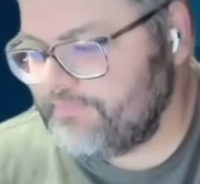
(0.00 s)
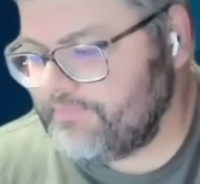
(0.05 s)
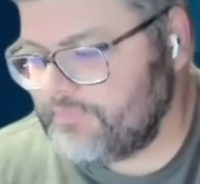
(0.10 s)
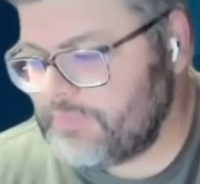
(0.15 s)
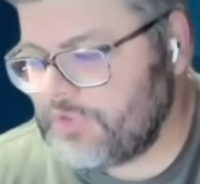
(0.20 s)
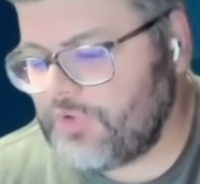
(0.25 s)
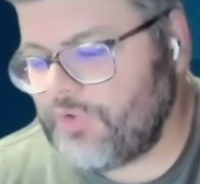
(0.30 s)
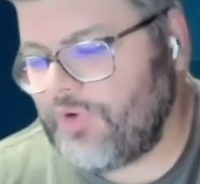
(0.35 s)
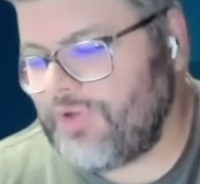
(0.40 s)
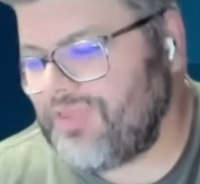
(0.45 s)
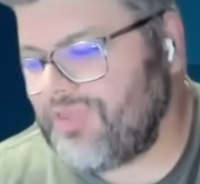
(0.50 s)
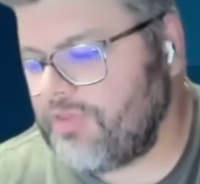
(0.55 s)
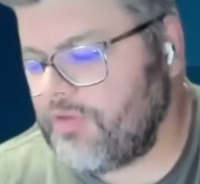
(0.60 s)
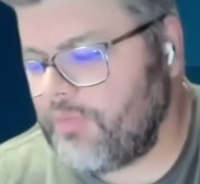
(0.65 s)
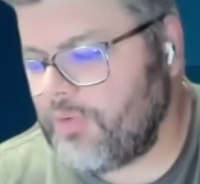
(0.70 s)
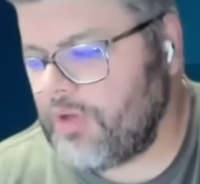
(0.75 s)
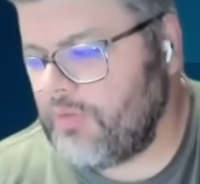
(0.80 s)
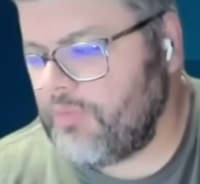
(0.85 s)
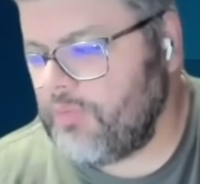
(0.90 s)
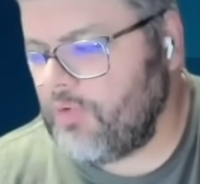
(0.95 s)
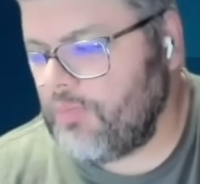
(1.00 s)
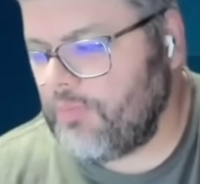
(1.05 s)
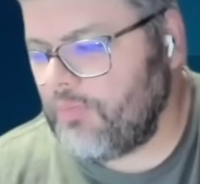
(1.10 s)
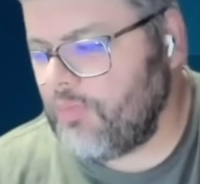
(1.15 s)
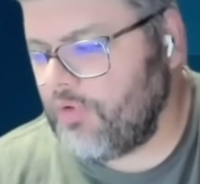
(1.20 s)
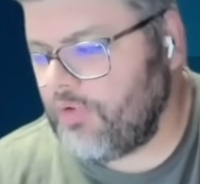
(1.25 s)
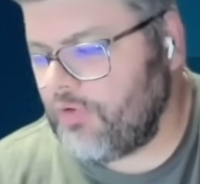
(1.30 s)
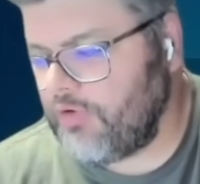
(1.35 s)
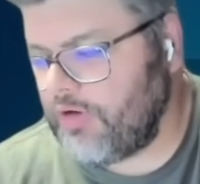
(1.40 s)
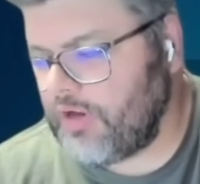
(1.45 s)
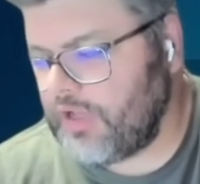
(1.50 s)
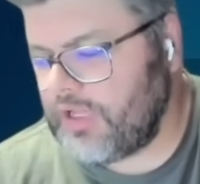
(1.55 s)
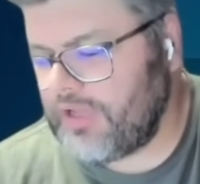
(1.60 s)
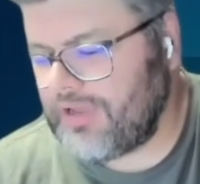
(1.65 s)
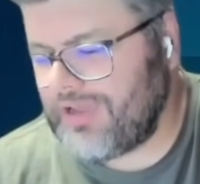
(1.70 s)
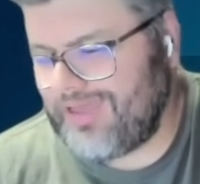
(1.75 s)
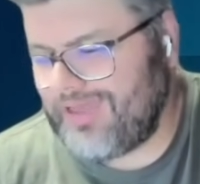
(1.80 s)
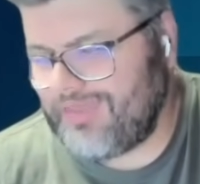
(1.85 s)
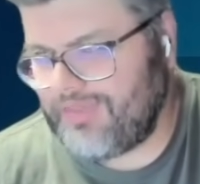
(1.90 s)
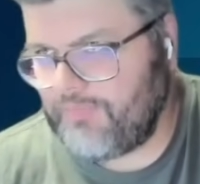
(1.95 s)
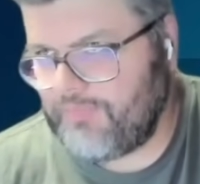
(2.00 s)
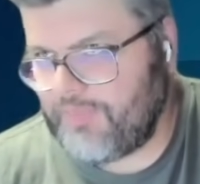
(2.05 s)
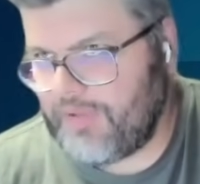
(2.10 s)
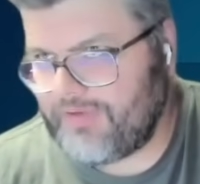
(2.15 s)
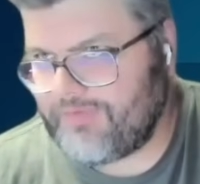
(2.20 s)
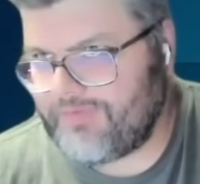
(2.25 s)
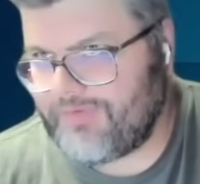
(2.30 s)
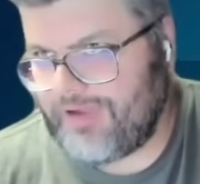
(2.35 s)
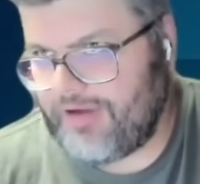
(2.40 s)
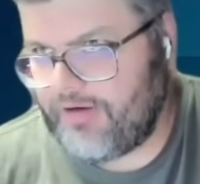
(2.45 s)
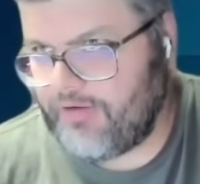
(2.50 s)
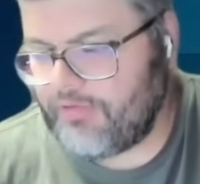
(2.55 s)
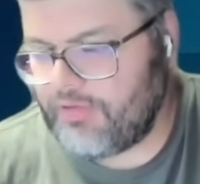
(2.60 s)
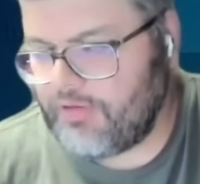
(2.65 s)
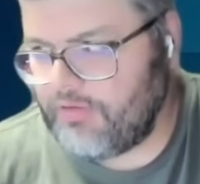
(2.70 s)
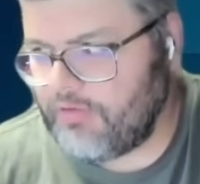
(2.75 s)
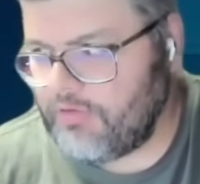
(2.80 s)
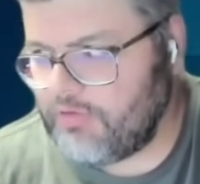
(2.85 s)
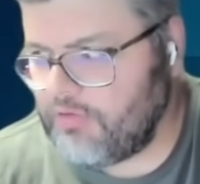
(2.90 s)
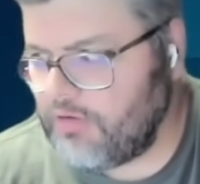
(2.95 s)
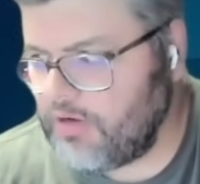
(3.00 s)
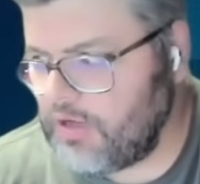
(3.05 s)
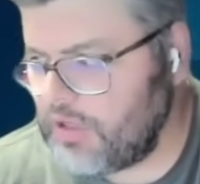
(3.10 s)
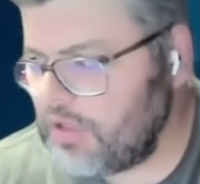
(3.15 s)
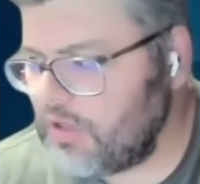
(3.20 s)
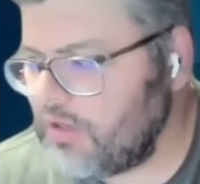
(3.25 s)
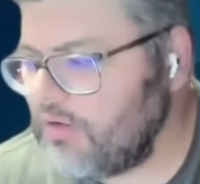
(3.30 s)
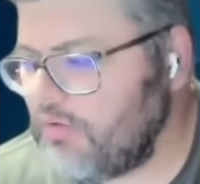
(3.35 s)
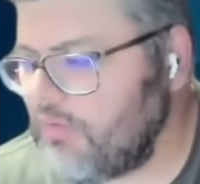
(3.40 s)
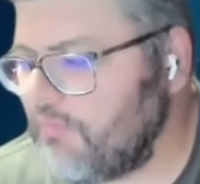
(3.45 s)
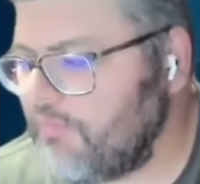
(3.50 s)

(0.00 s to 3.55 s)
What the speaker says: So do I think they're becoming more greedy? I think banks inherently are greedy,